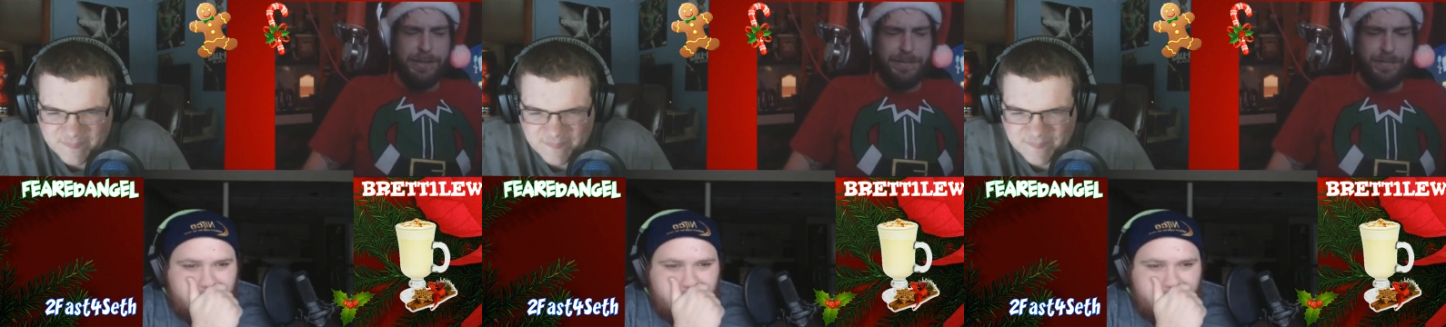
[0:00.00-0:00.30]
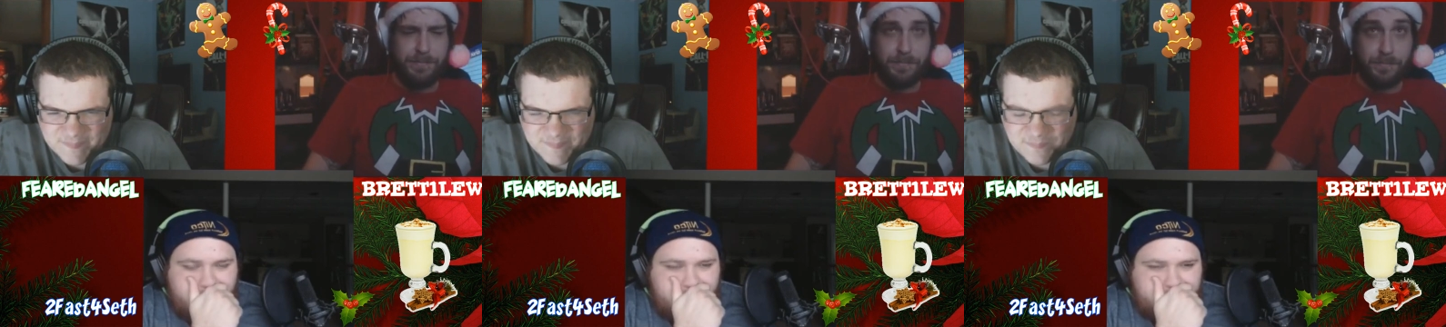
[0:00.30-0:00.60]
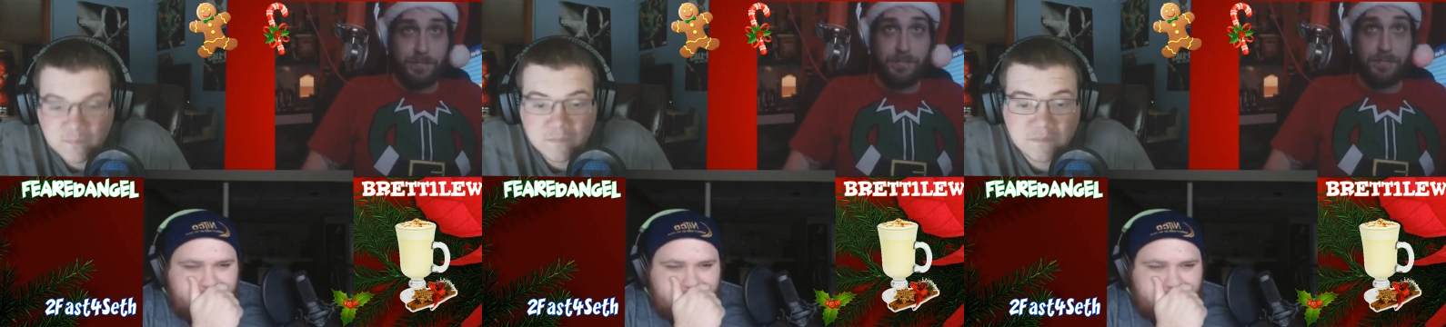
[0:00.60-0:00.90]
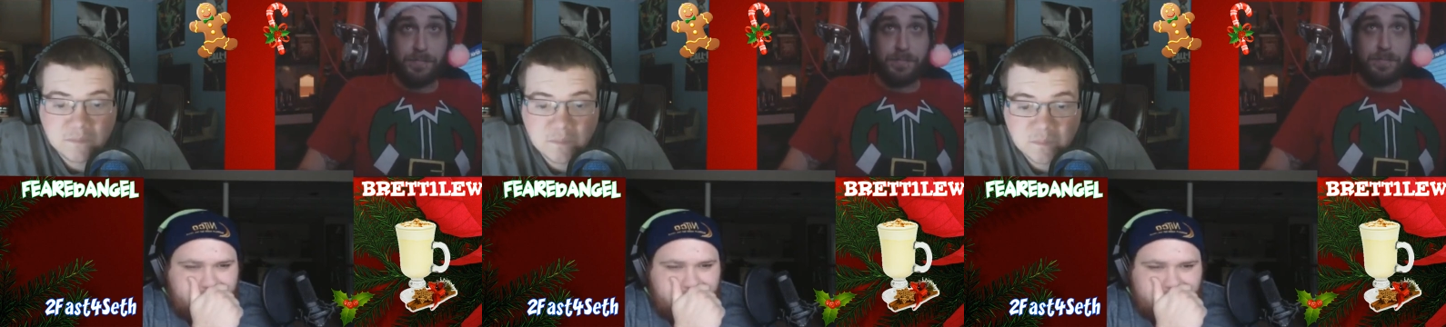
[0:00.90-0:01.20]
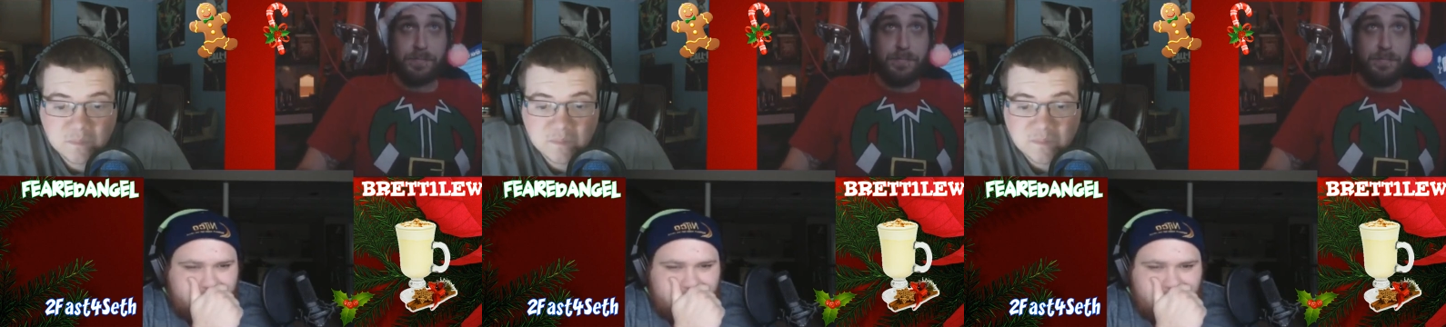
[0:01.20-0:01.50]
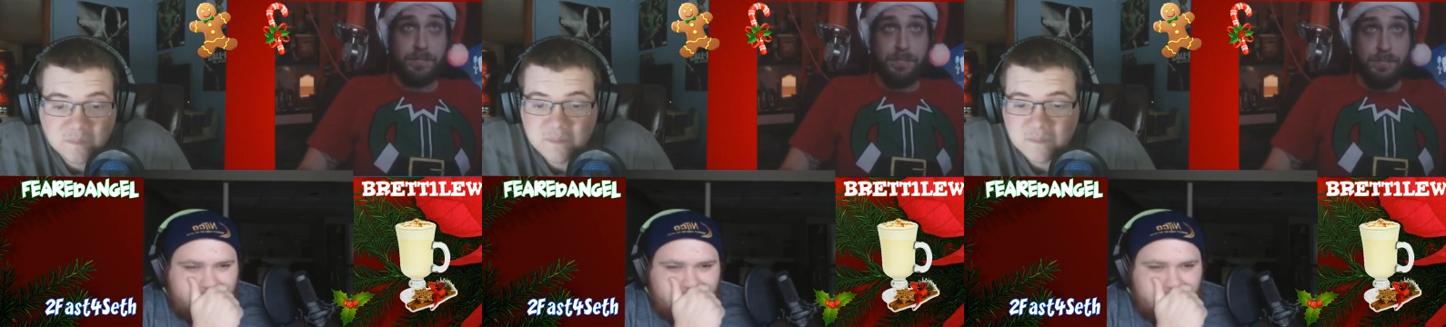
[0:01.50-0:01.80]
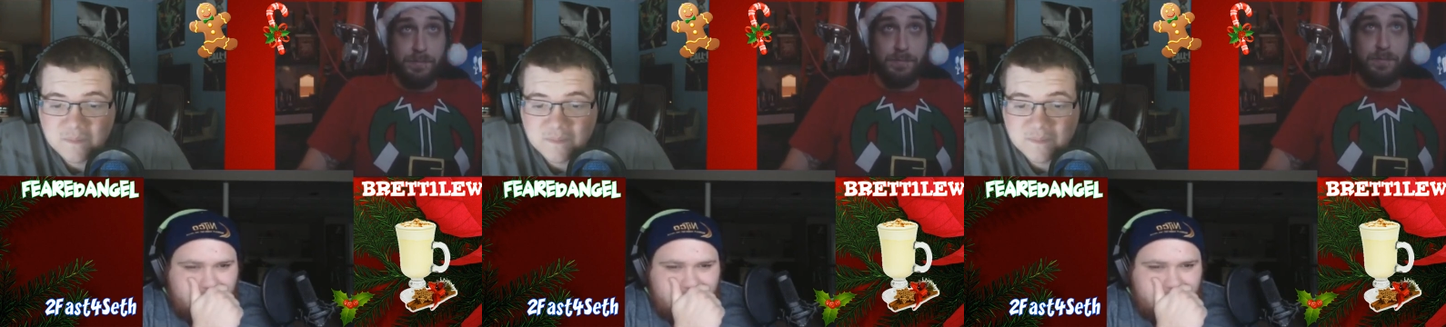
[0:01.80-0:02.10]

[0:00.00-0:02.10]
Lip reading: No one is speaking in this clip.